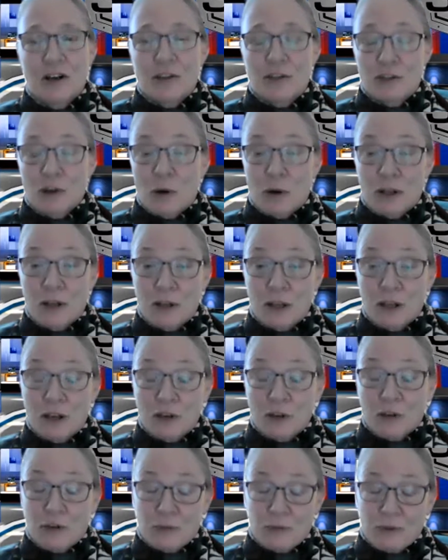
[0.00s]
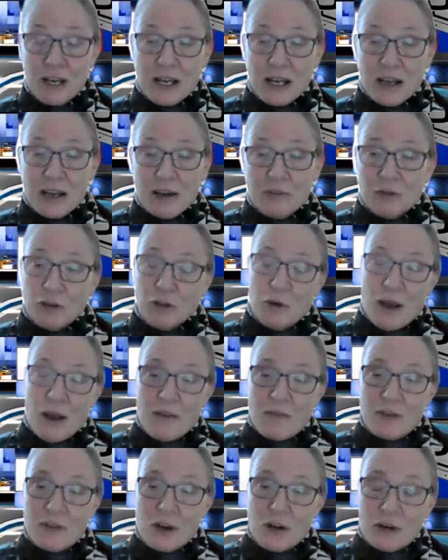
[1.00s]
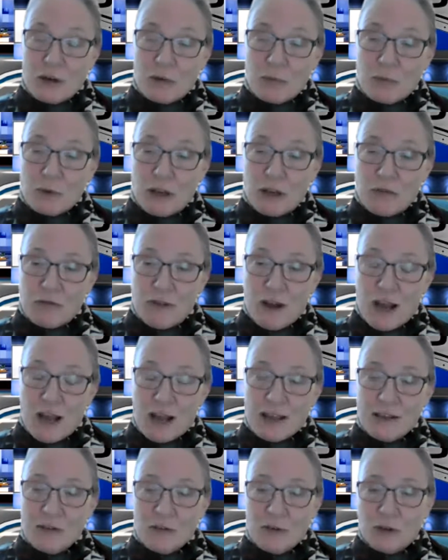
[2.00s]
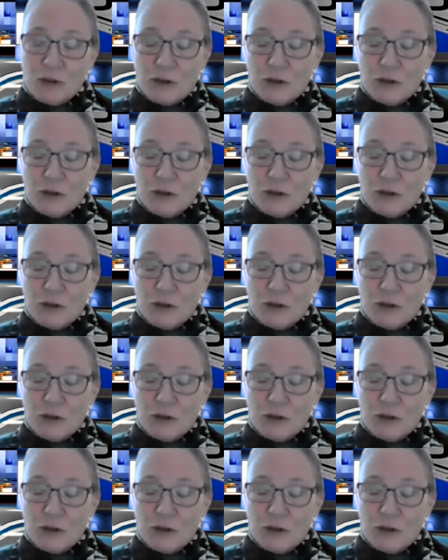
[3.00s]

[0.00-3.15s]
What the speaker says: So at year 3, if you haven't already refied or